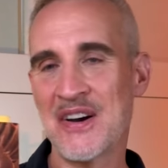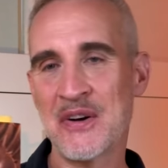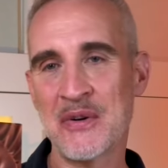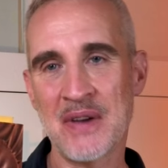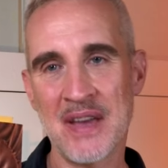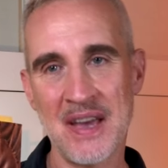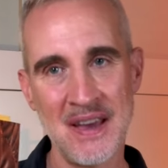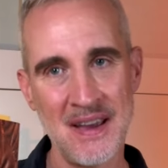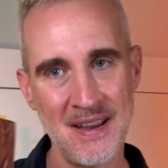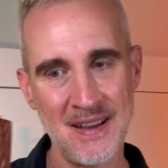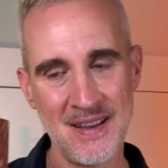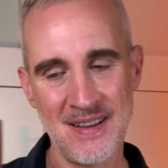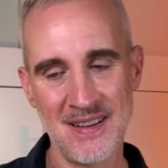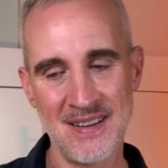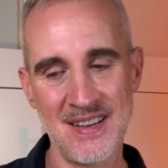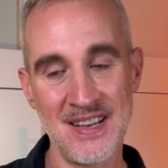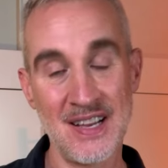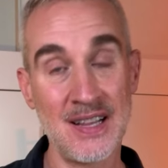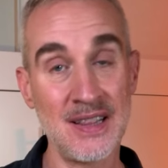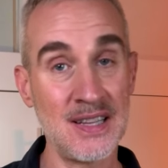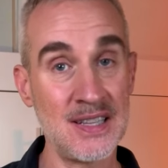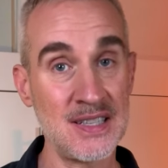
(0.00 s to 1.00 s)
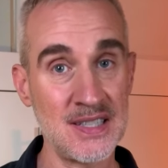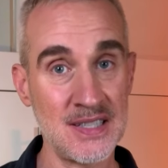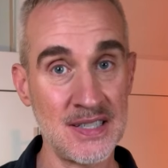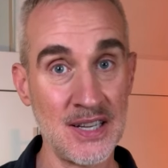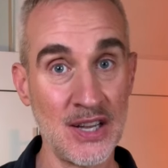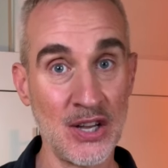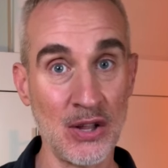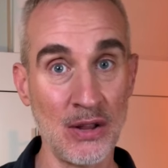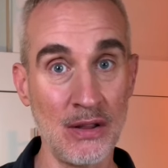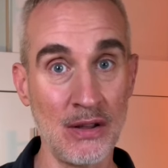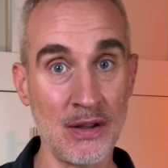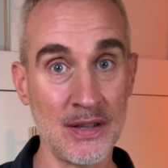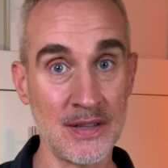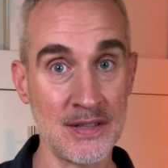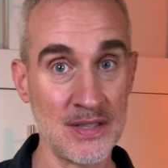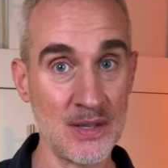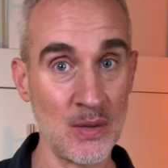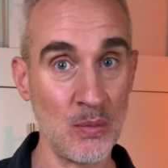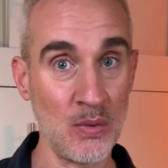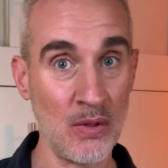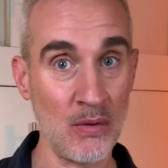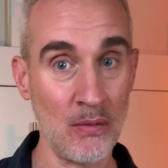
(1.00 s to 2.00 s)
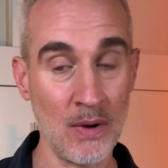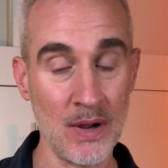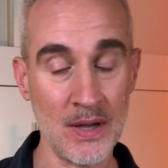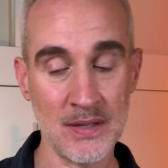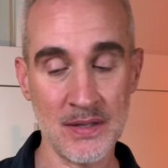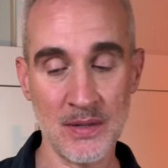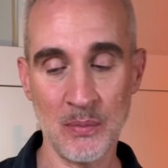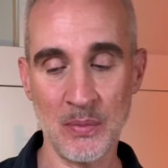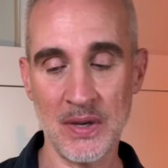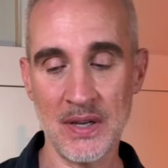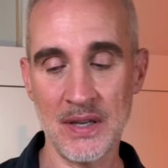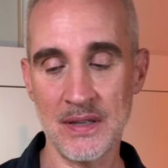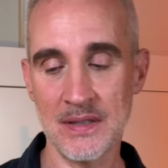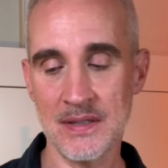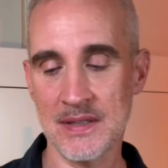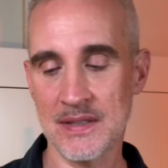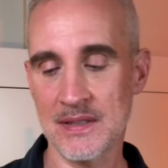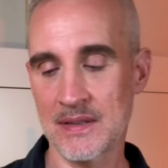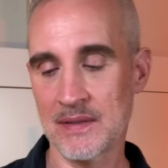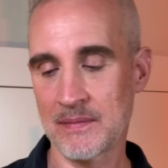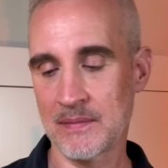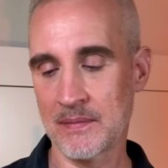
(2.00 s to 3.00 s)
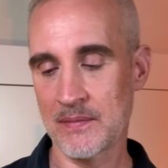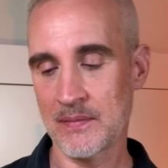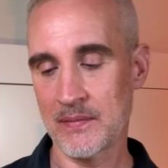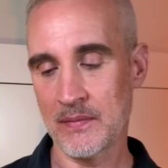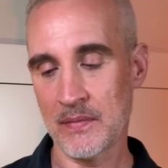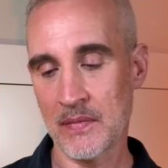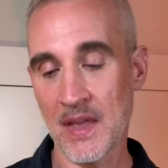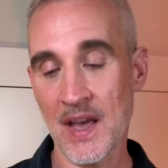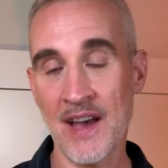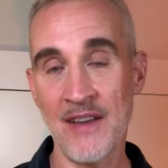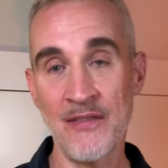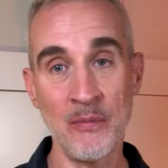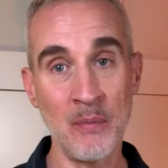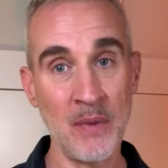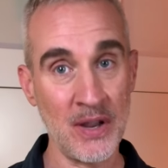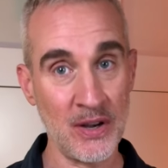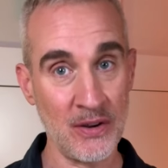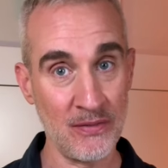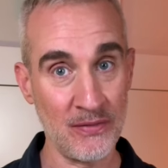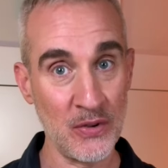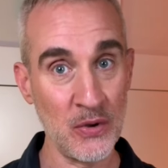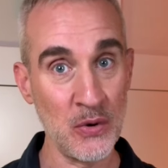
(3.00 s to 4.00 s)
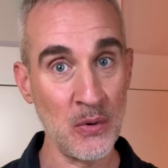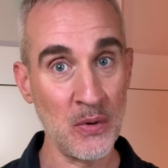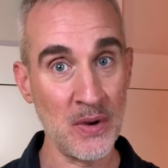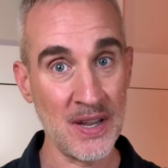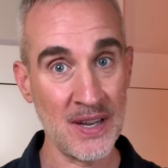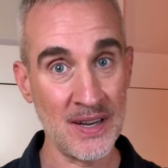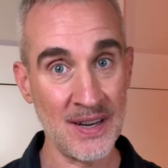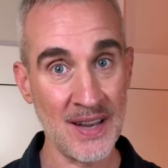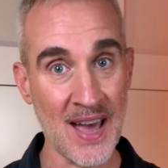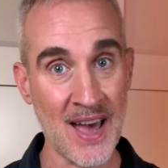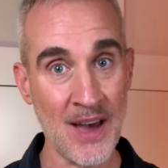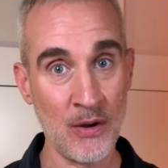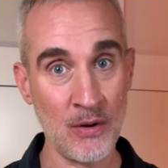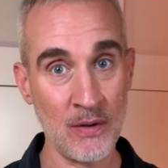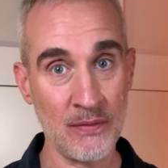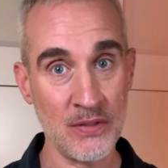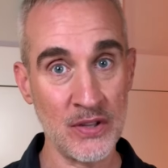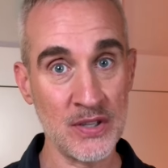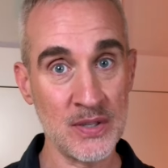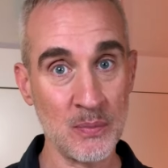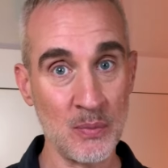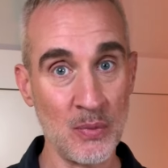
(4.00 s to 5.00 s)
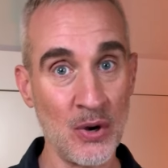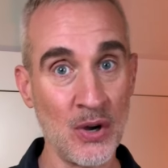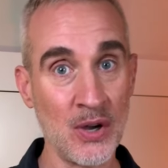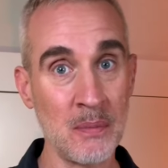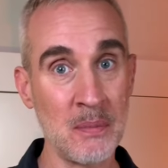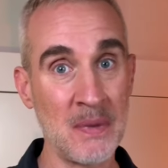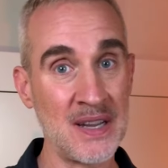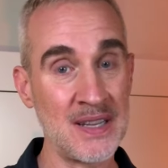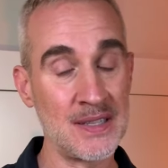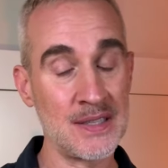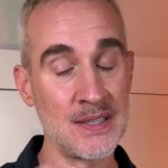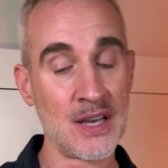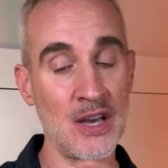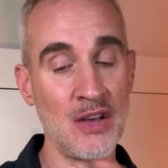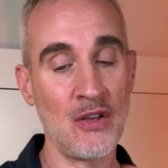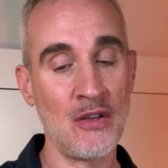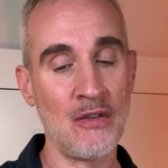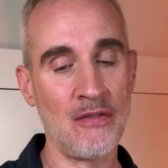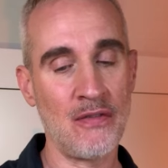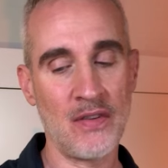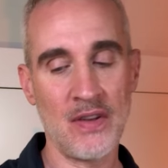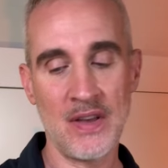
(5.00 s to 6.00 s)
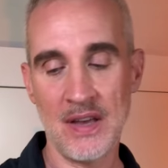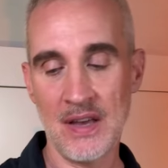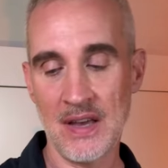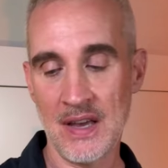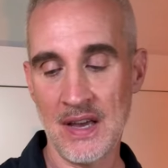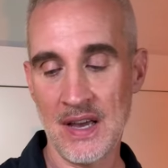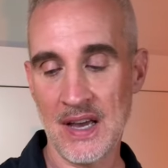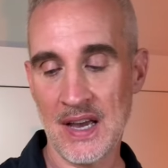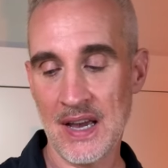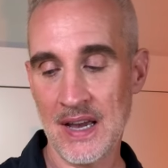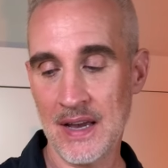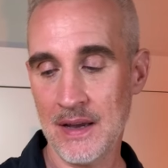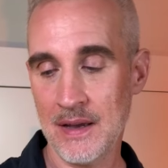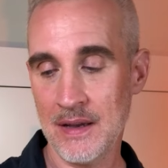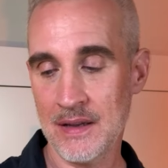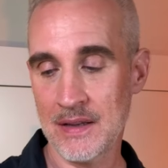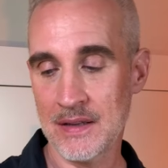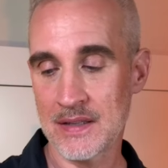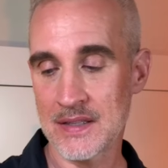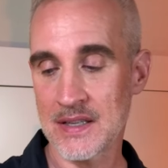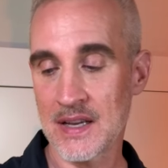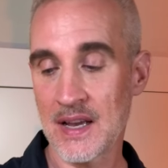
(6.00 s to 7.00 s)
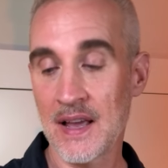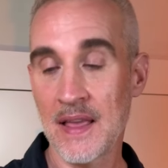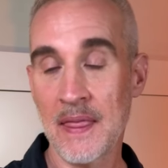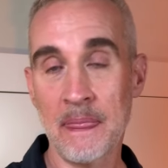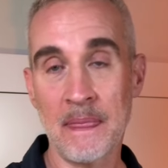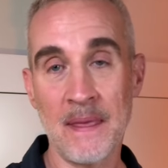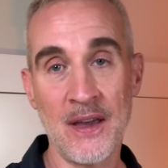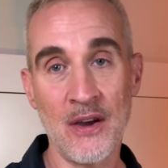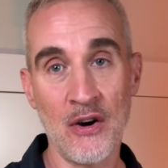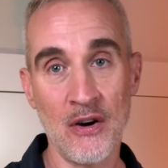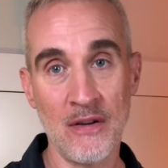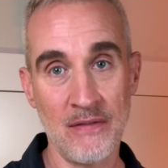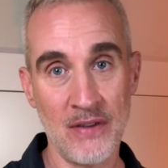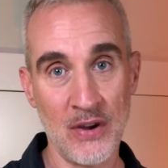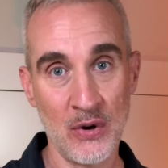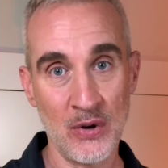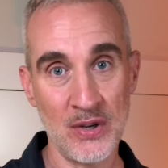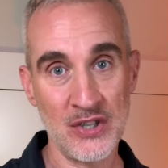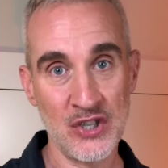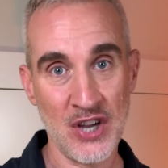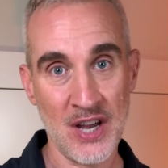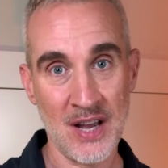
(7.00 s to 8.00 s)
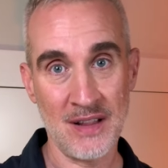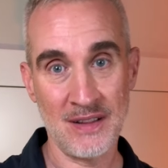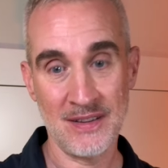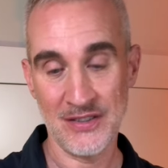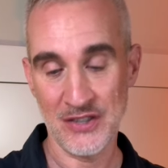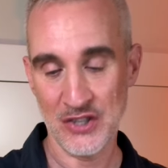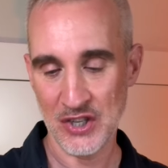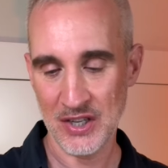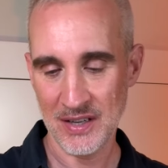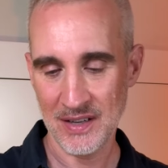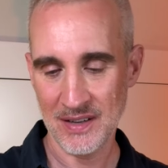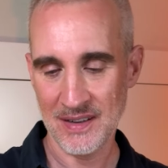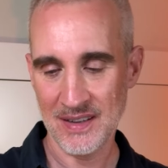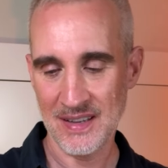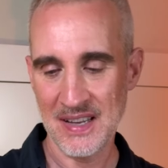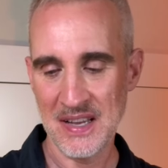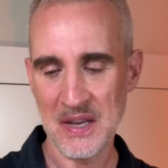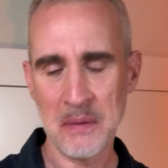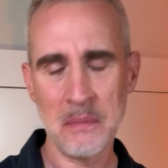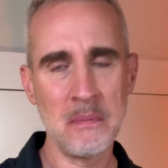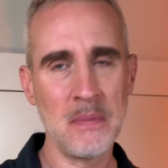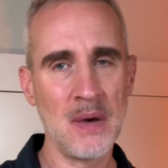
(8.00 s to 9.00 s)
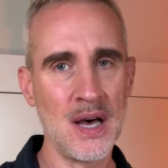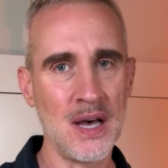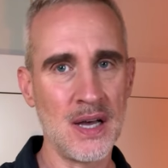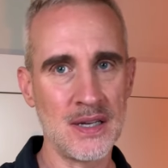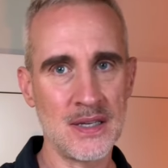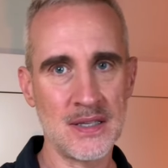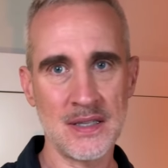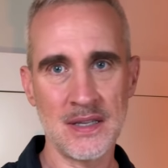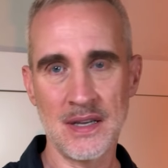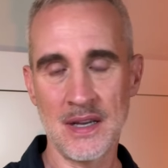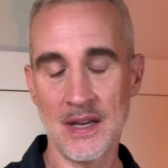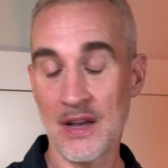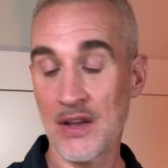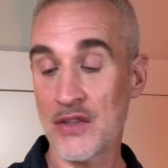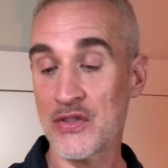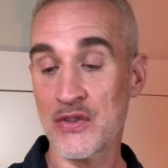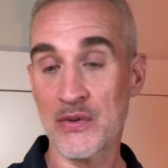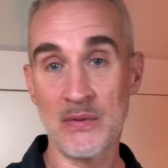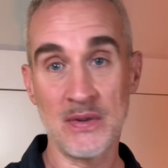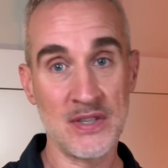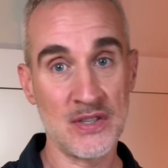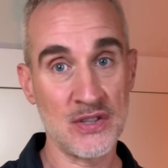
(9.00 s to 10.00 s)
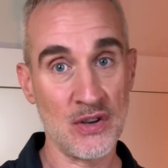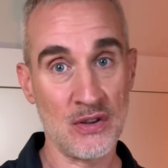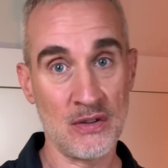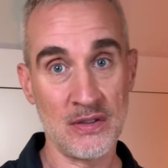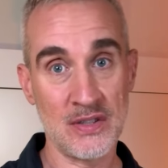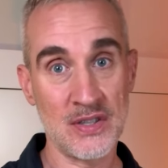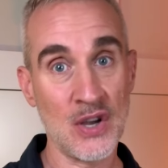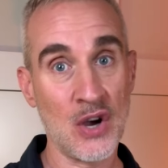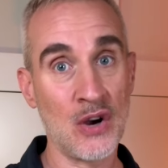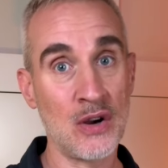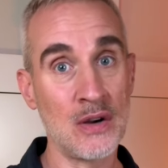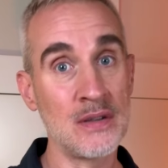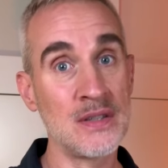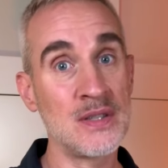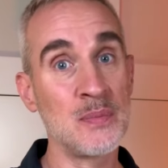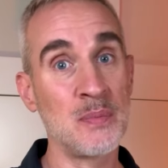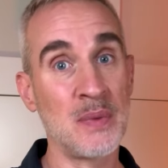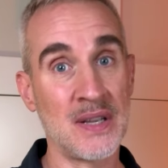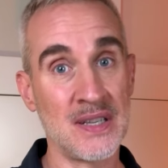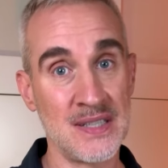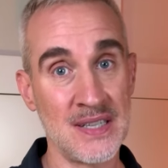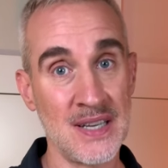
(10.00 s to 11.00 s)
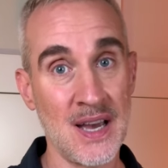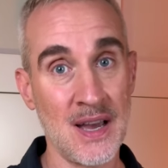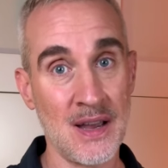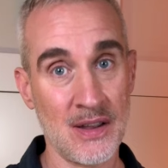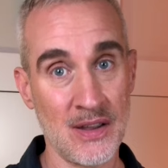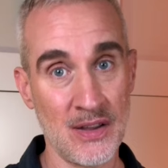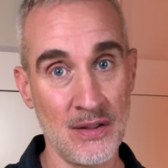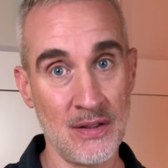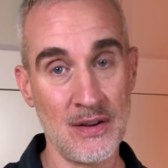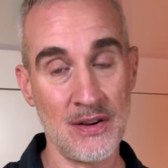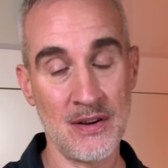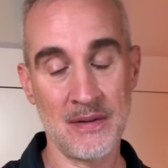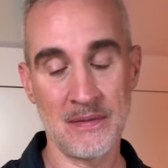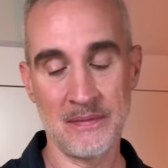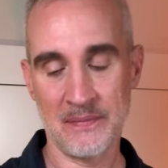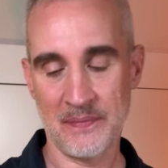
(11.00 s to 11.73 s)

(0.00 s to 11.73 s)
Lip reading: Okay, let's take a look at some of the recipes. I've made a few out of this book myself, and they are very challenging, but the results are spectacular.